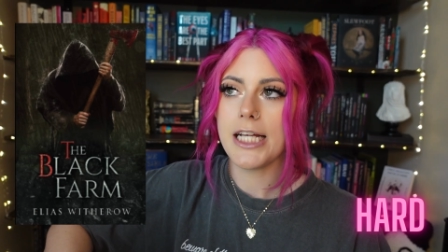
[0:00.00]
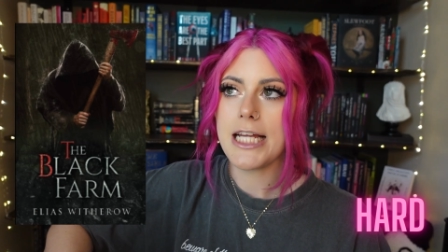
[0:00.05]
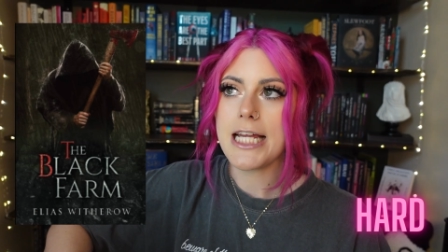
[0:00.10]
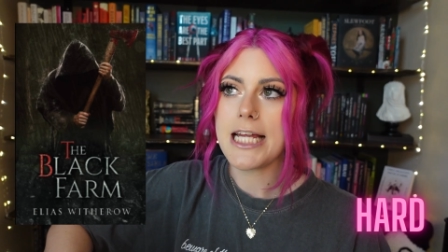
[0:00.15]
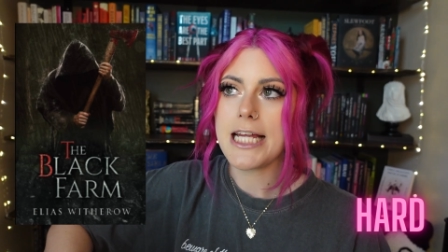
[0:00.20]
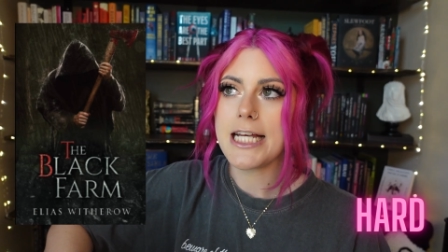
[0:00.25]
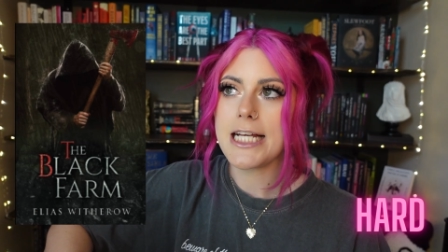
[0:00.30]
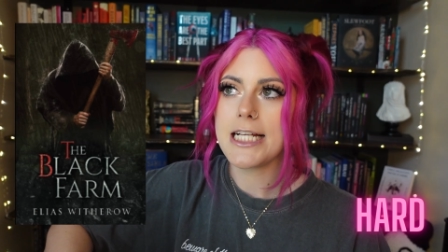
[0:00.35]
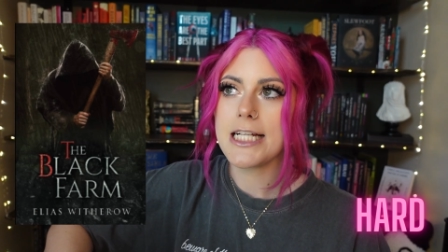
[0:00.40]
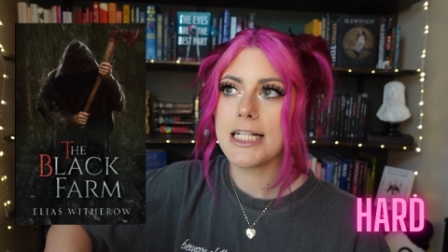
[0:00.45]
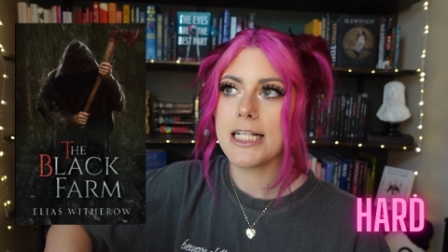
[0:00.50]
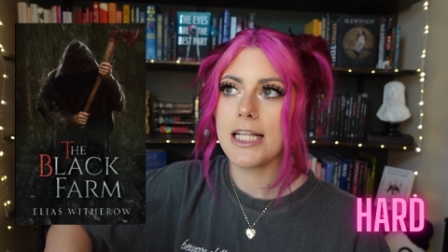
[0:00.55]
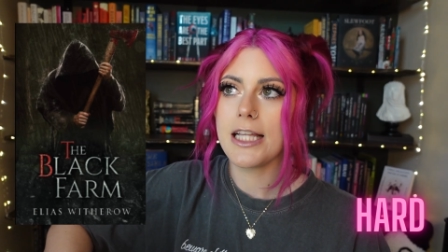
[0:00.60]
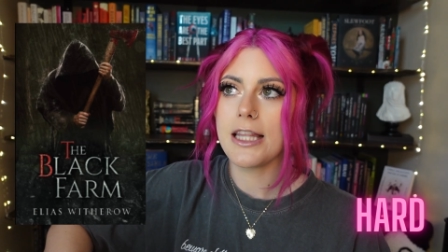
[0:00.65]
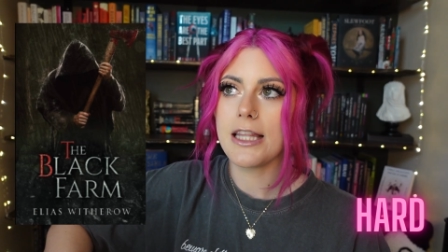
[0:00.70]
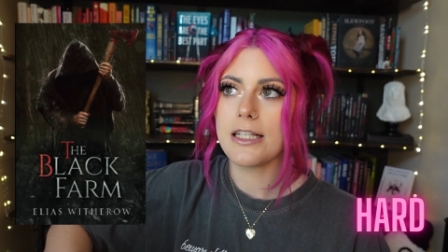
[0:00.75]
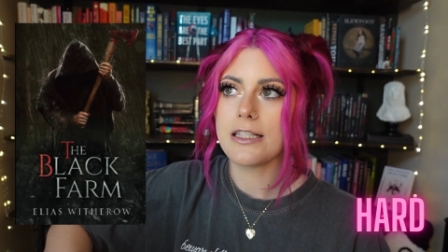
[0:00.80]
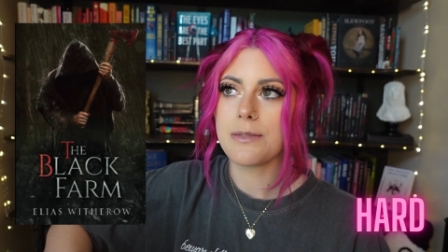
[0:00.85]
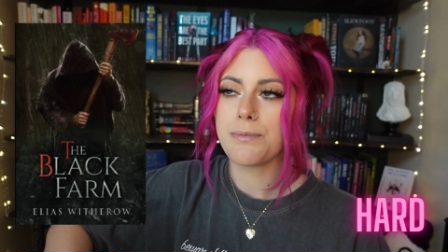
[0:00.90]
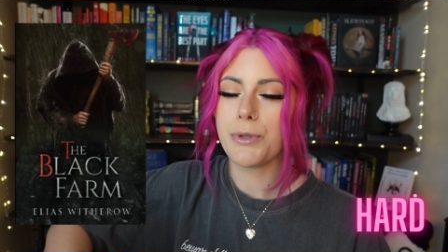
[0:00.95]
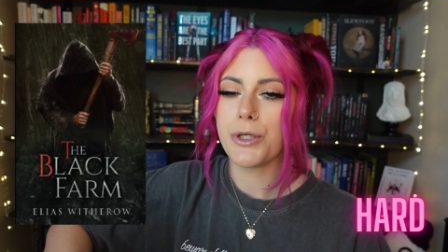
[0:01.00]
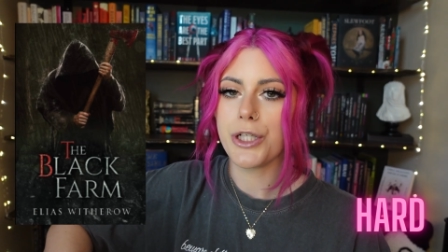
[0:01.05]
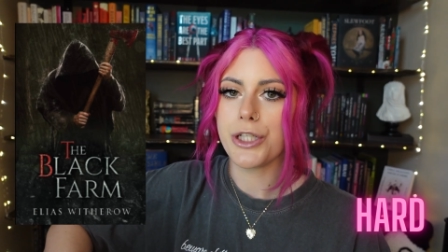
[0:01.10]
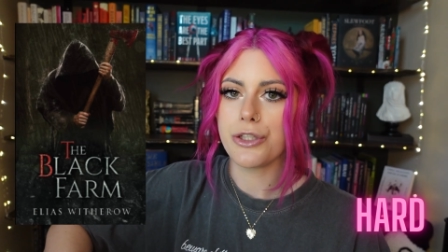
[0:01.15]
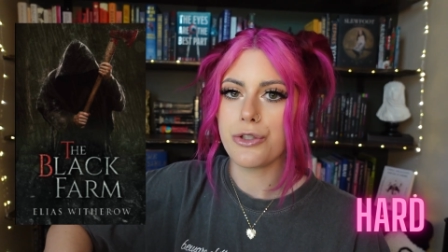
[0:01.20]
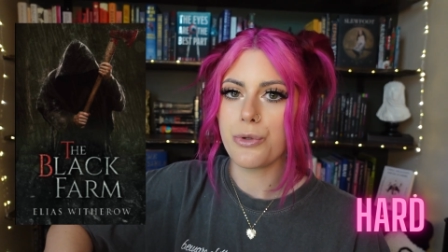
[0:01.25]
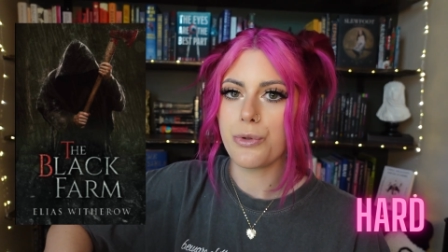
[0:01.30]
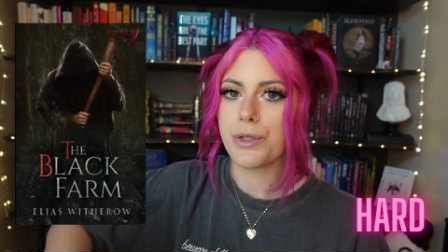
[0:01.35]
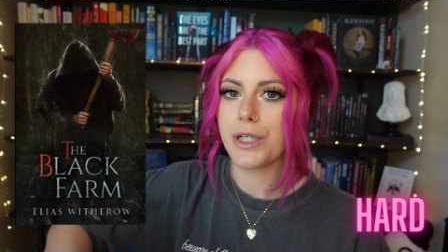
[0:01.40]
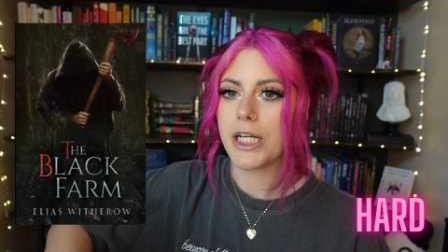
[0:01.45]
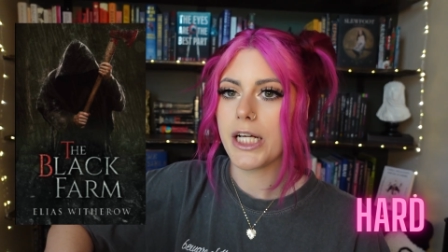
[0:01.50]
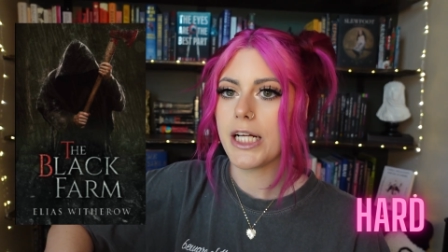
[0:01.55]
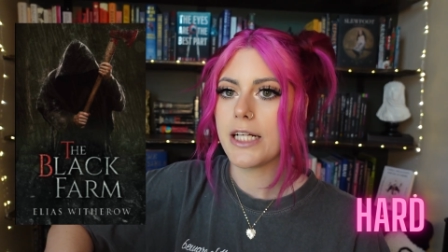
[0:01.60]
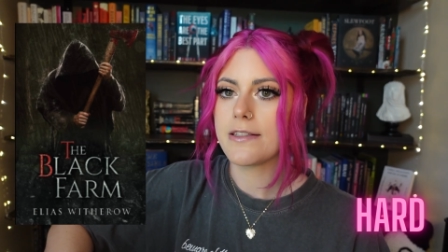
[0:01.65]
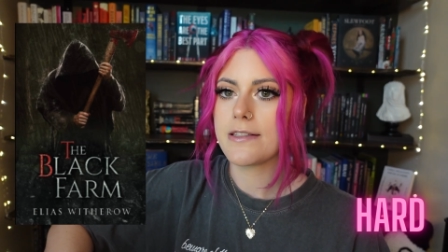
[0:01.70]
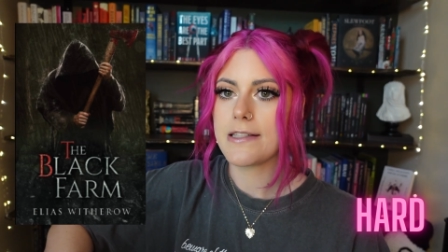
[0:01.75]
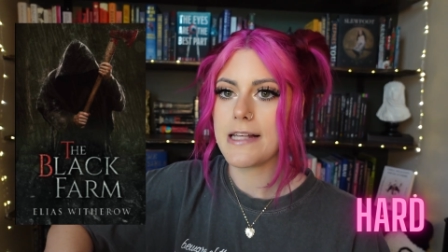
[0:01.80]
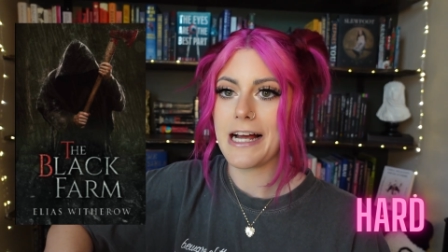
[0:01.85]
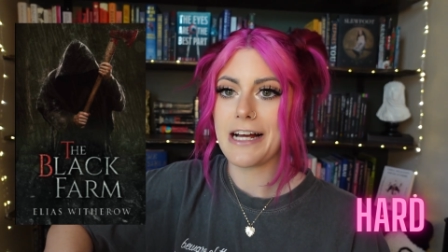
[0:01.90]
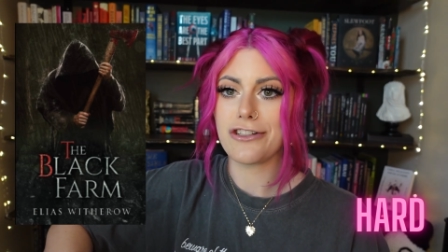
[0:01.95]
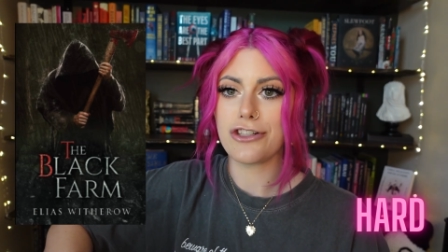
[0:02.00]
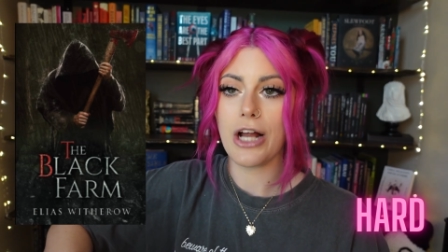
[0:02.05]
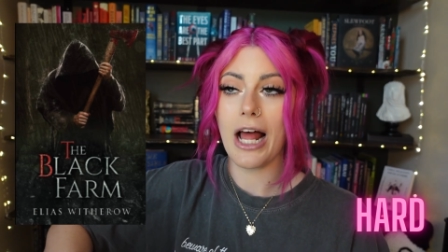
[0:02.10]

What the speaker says: in this purgatory /